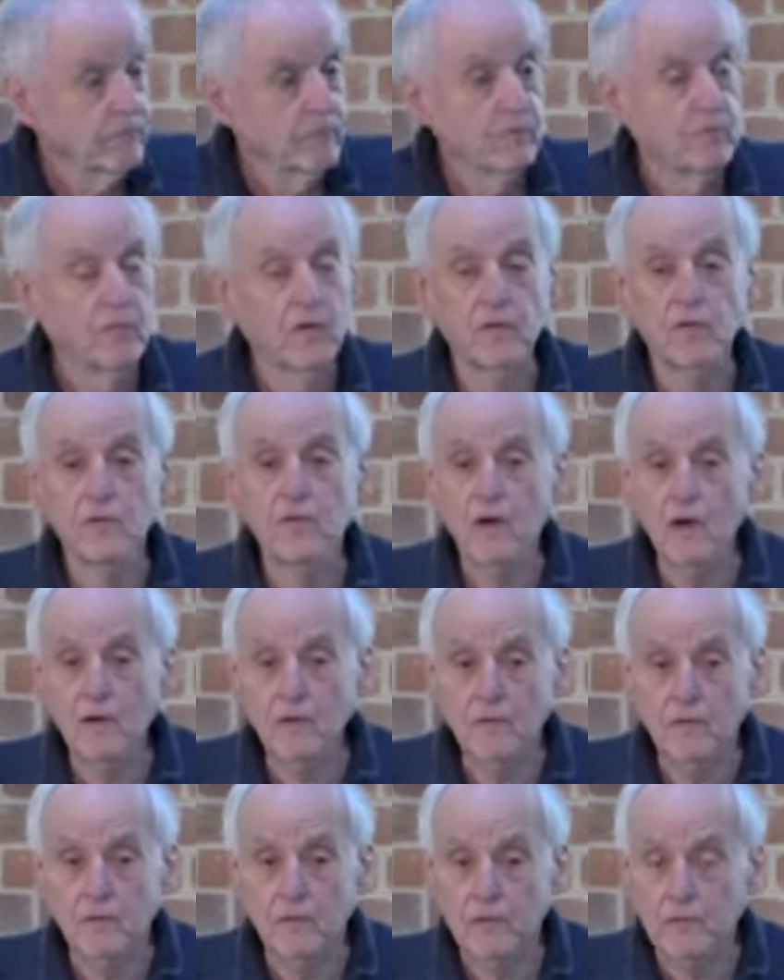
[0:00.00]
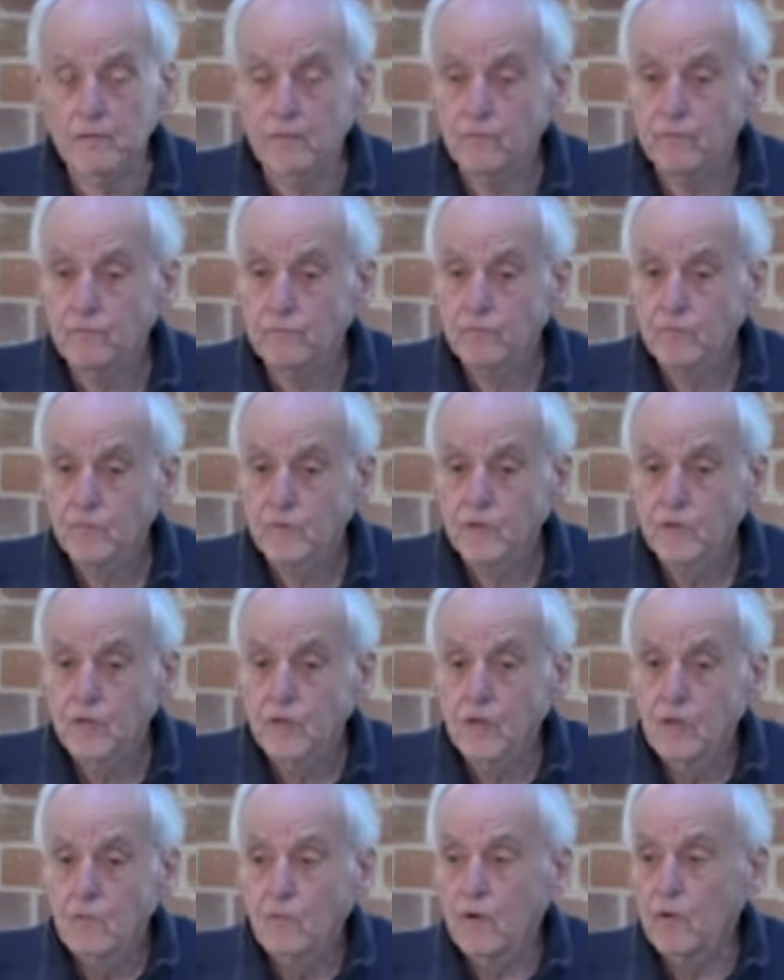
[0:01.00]
But no.
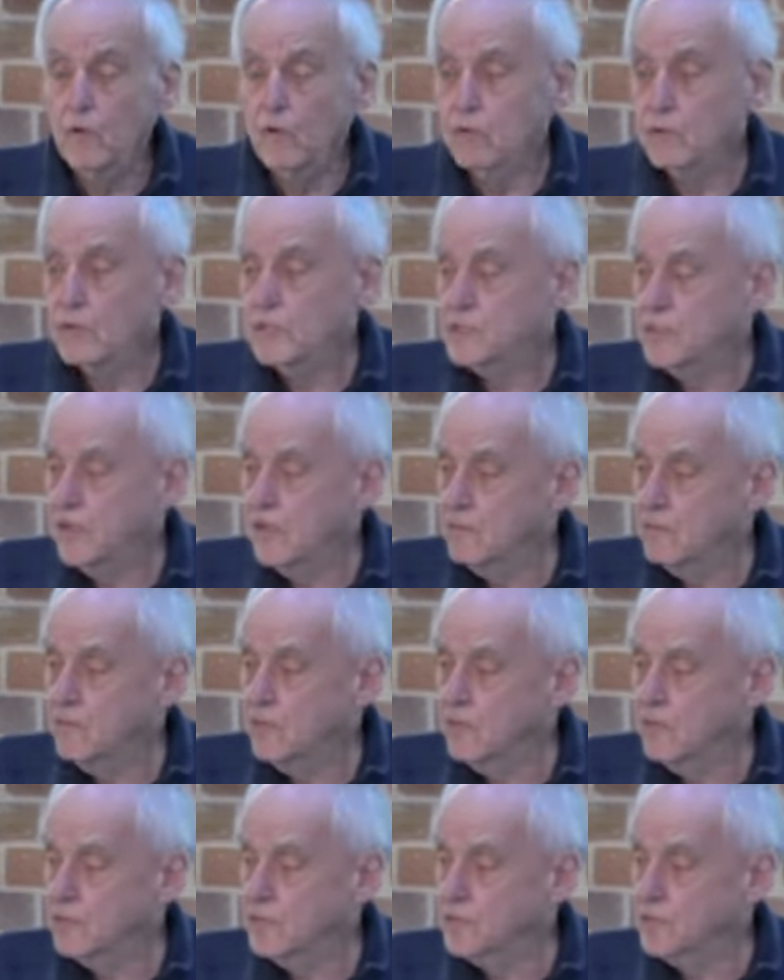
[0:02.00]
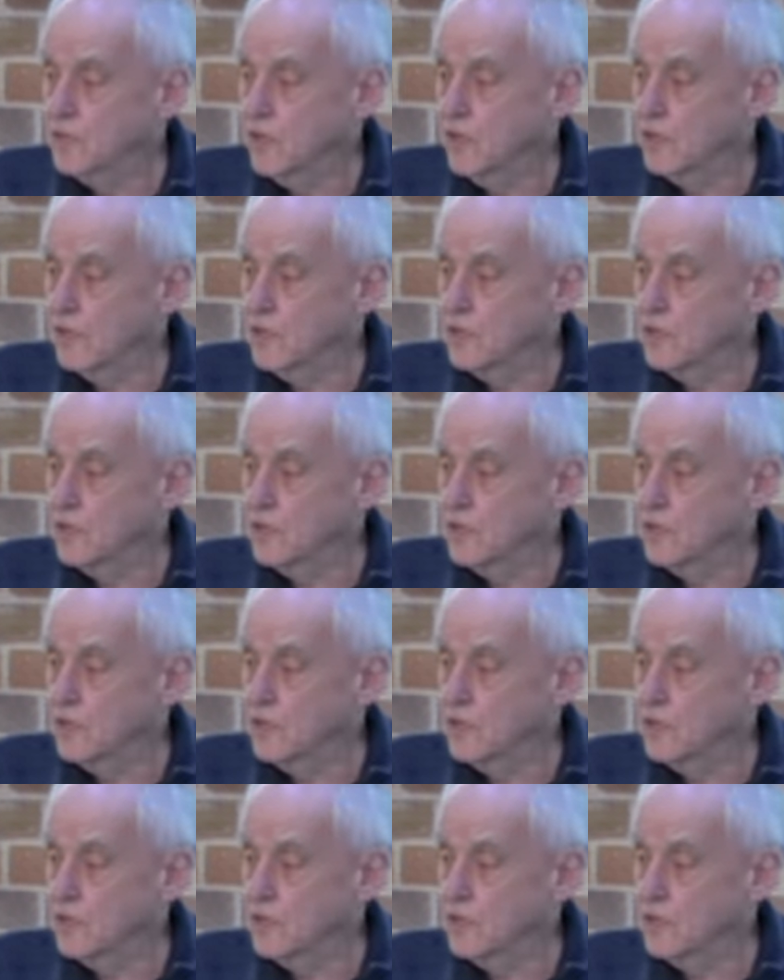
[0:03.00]
We're all the same in his sight.